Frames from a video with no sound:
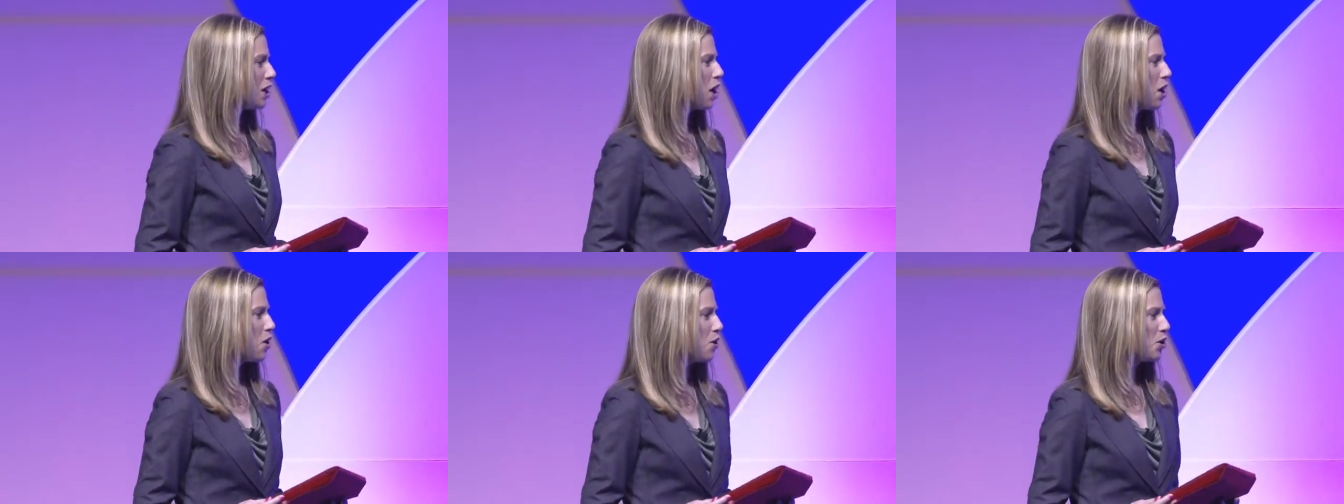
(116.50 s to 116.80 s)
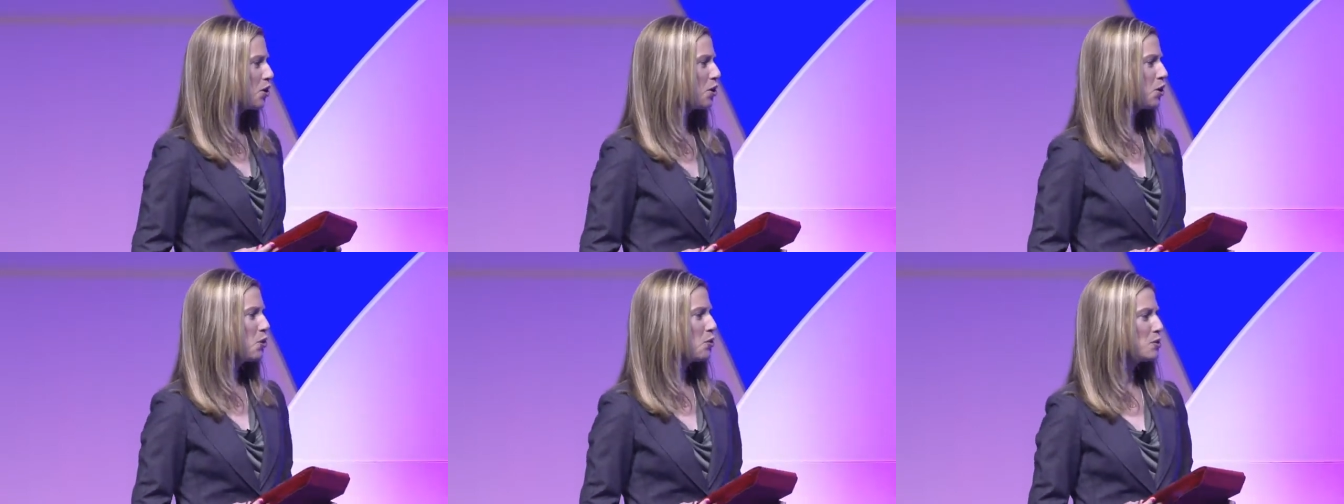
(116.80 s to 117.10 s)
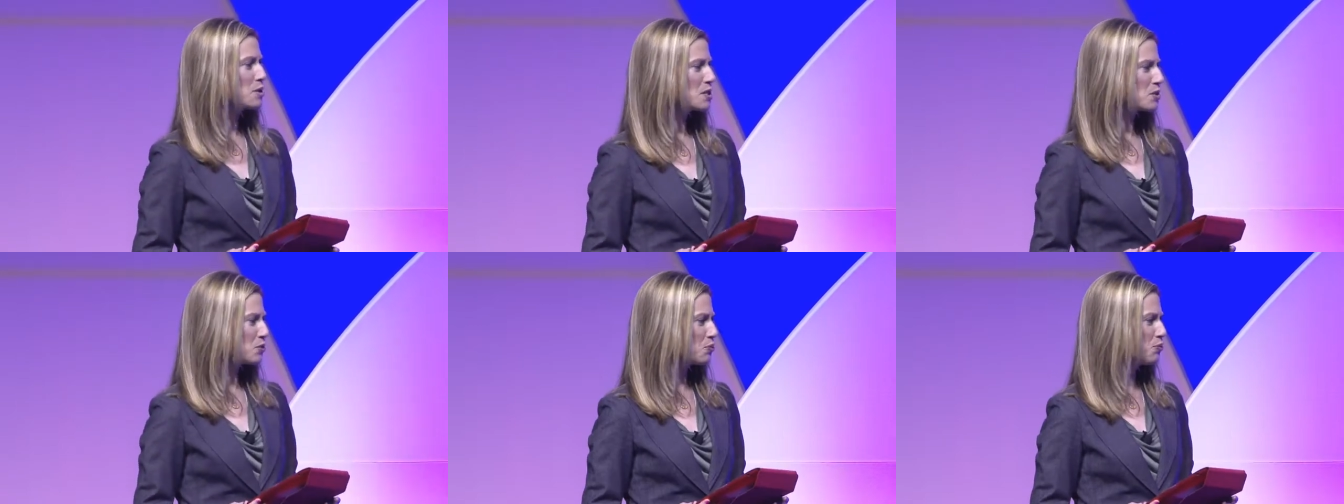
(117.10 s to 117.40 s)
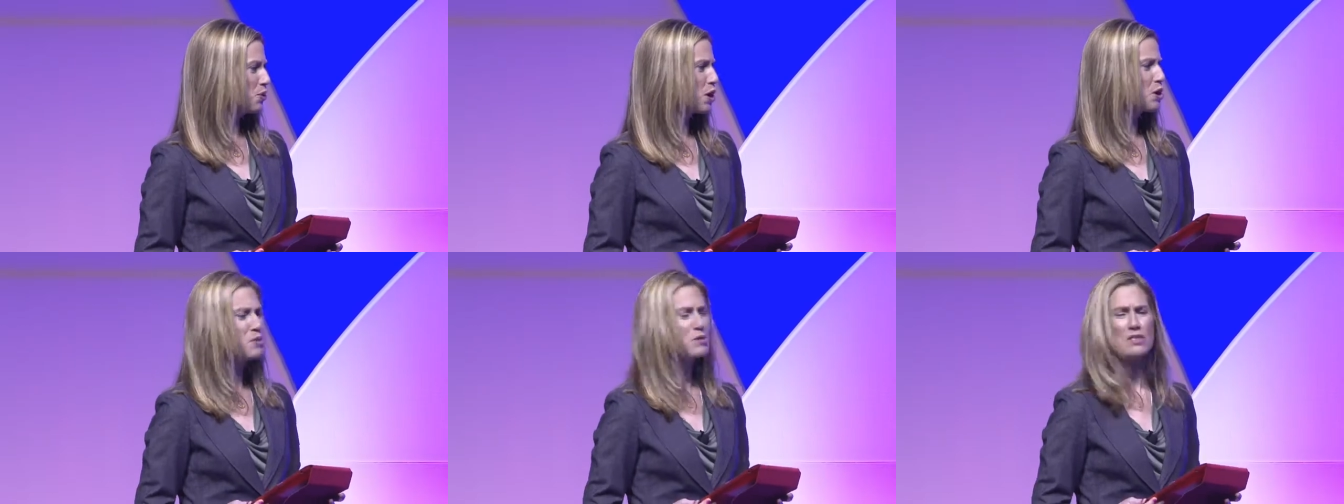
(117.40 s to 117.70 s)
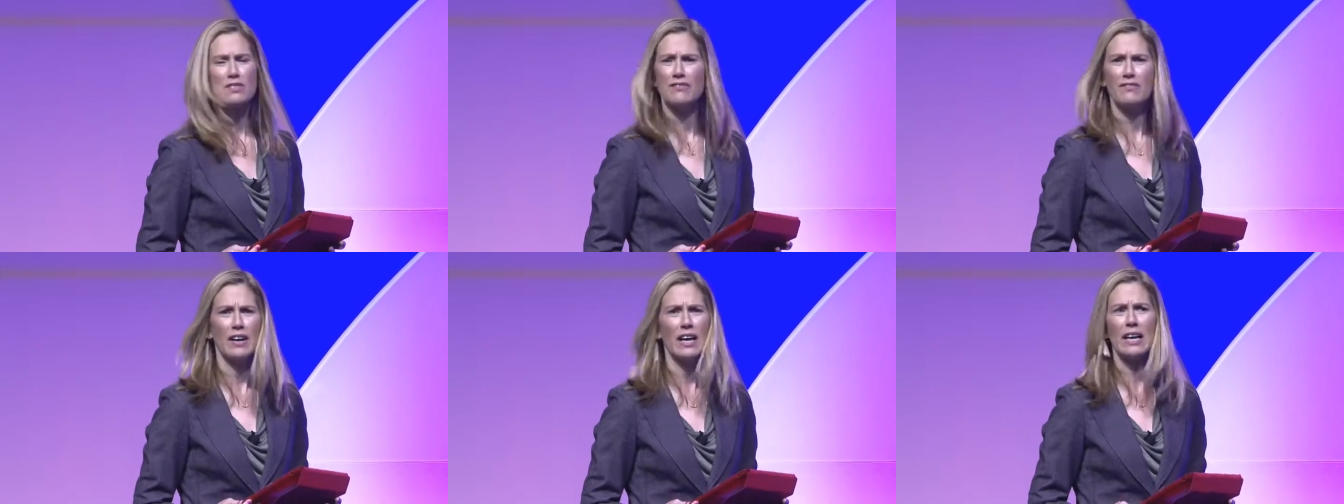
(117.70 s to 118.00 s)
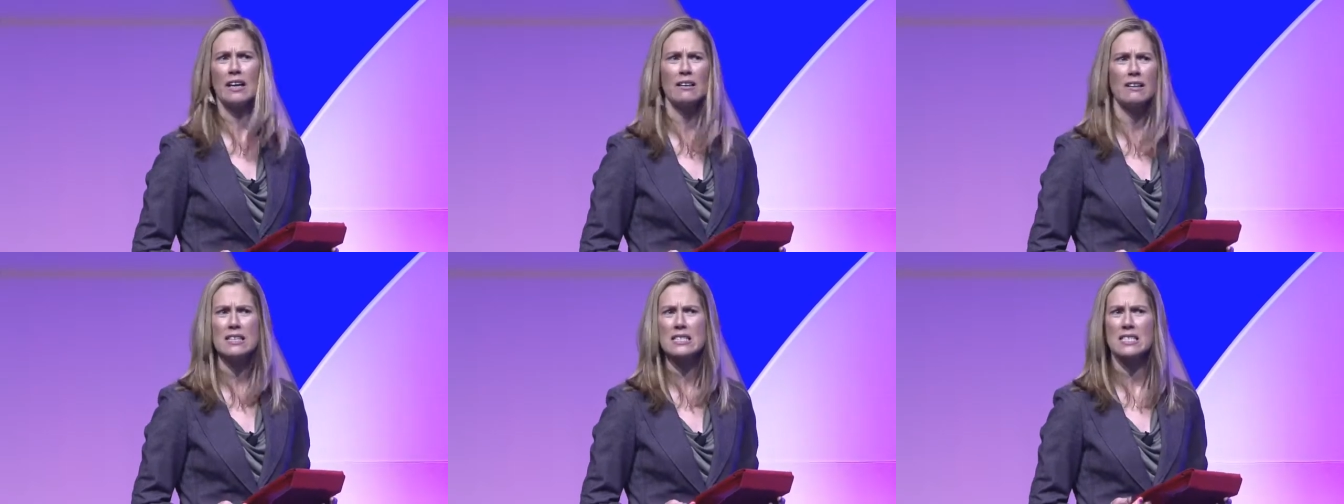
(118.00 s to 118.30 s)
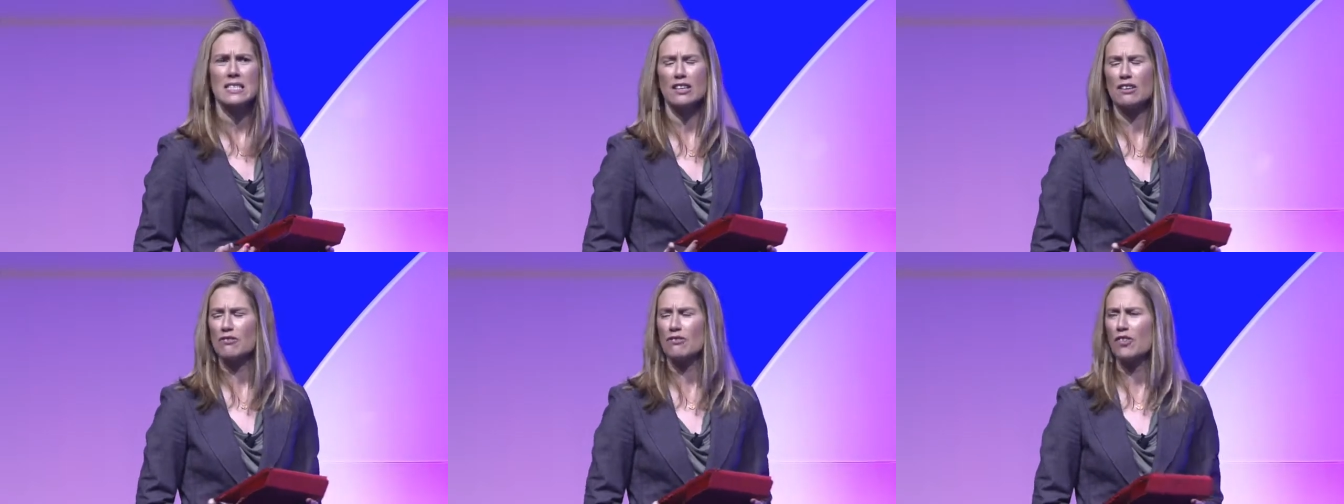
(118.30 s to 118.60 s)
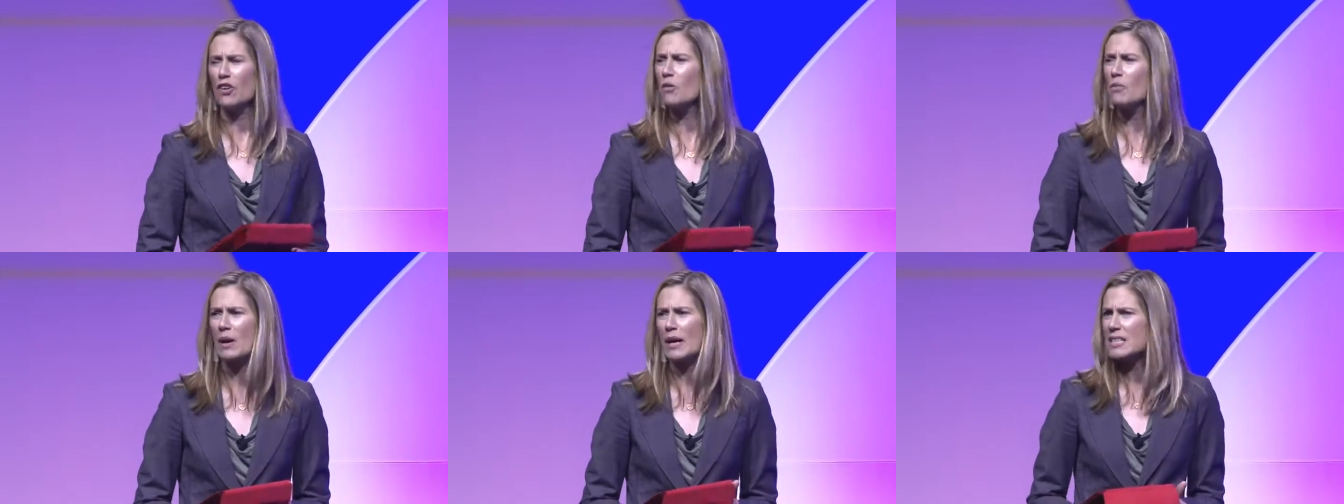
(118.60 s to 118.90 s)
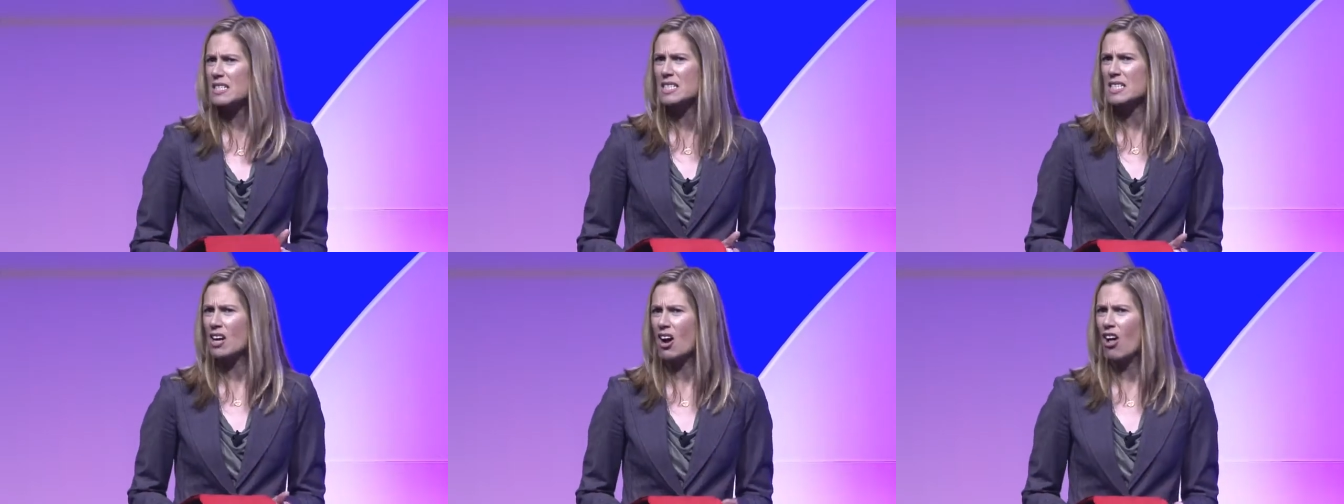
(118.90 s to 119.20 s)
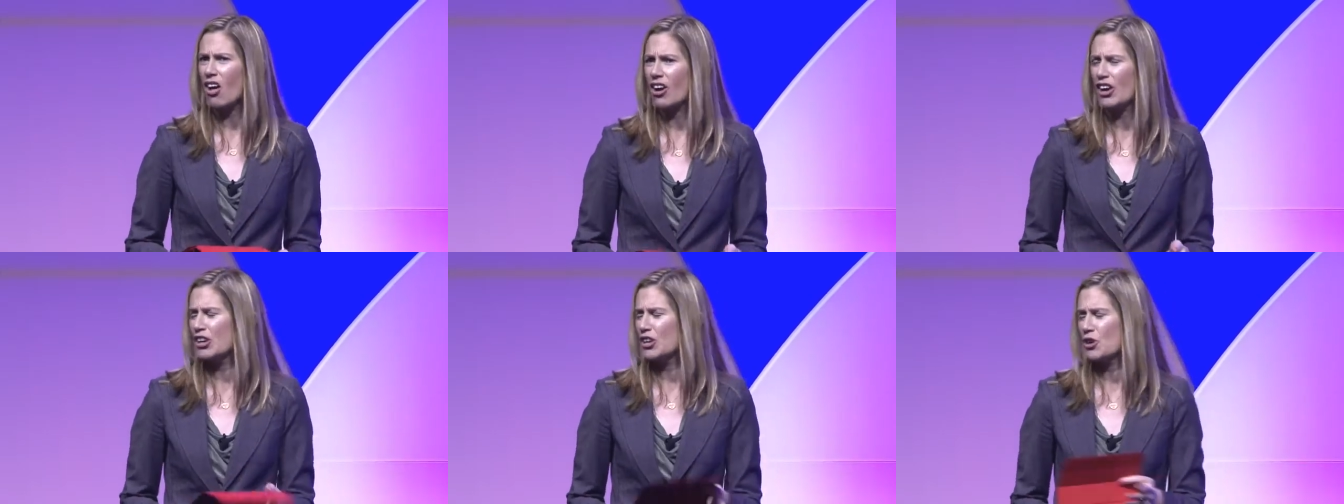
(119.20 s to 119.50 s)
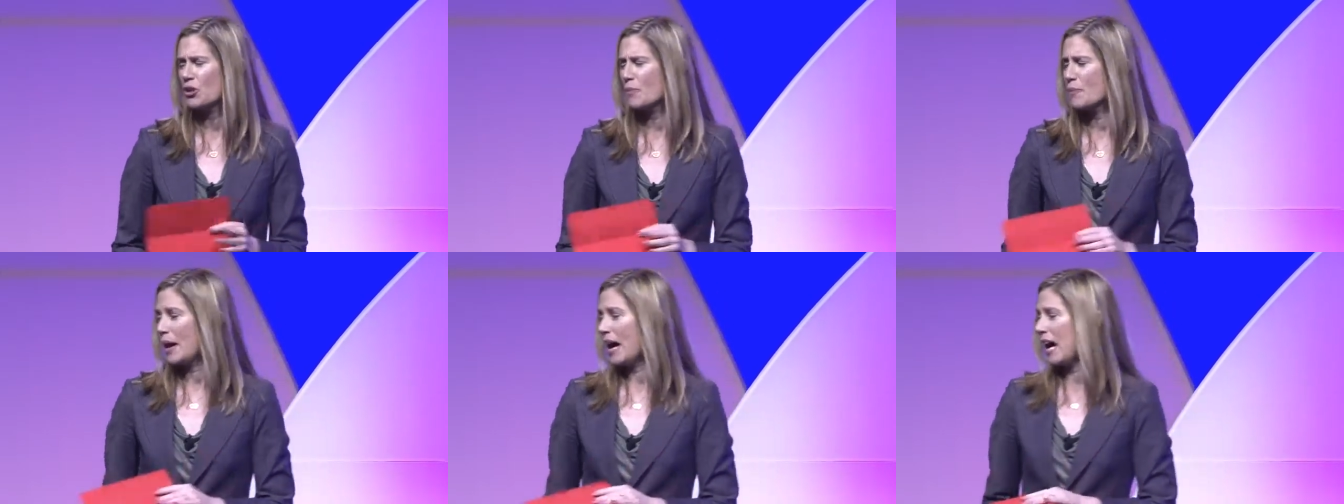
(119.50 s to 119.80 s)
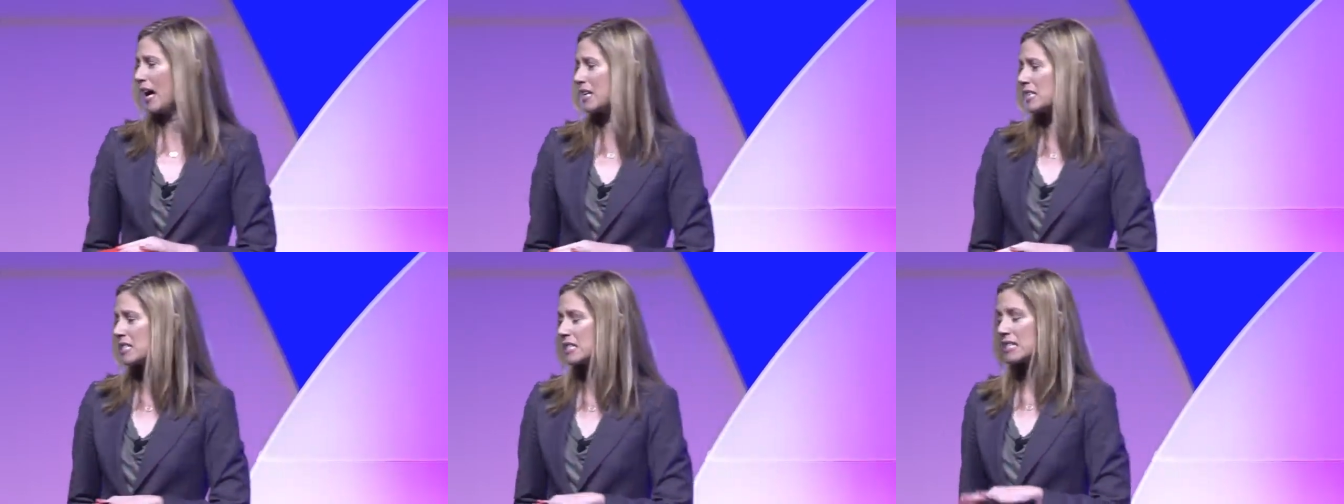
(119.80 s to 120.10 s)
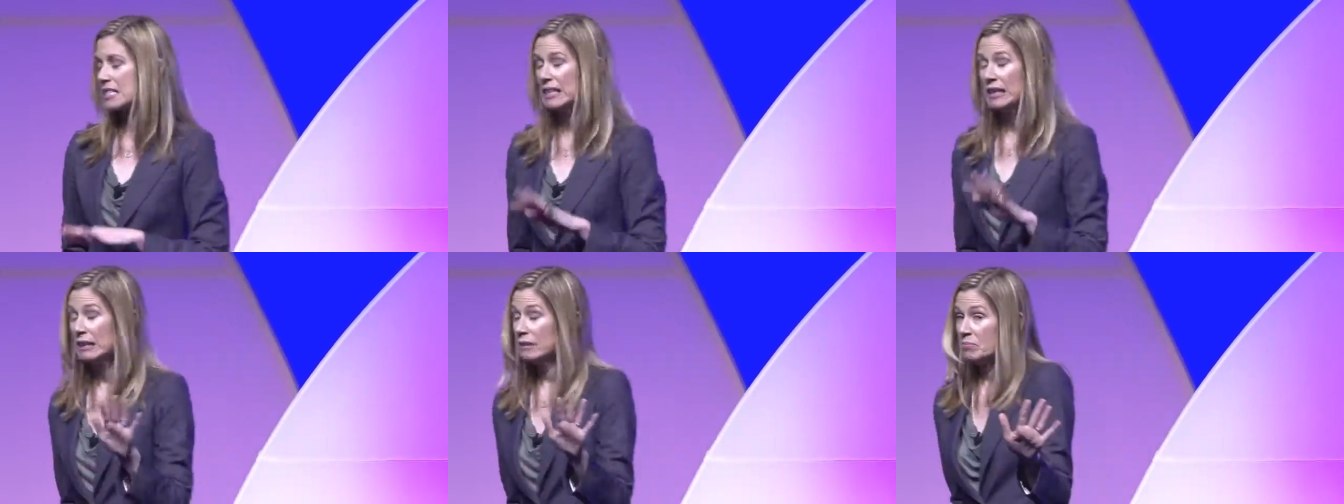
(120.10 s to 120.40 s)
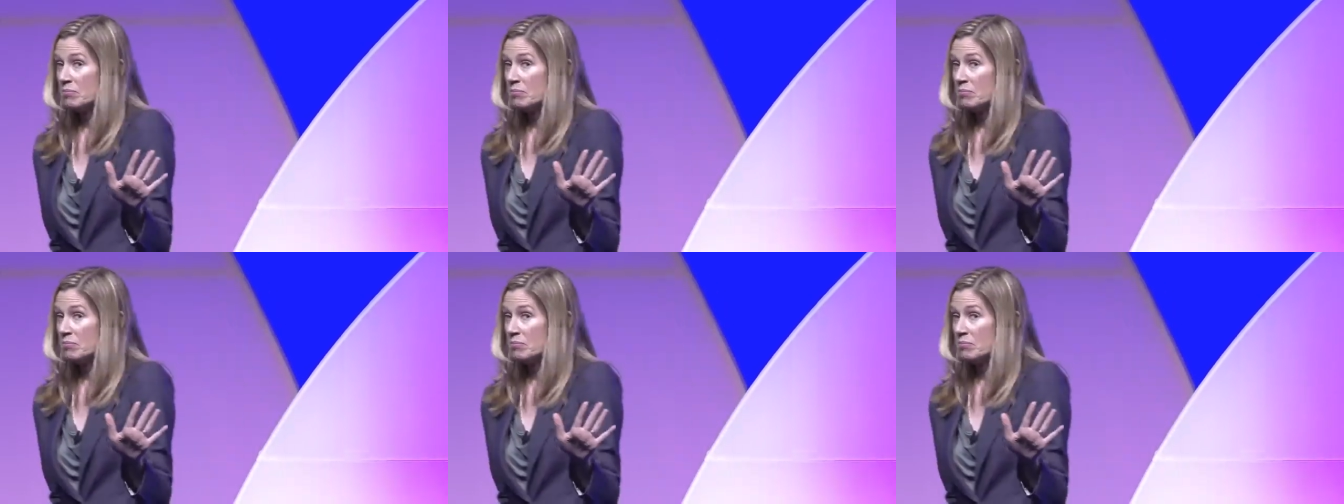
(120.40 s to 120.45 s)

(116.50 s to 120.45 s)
know who was a Rhodes finalist and a Fulbright scholar in her past.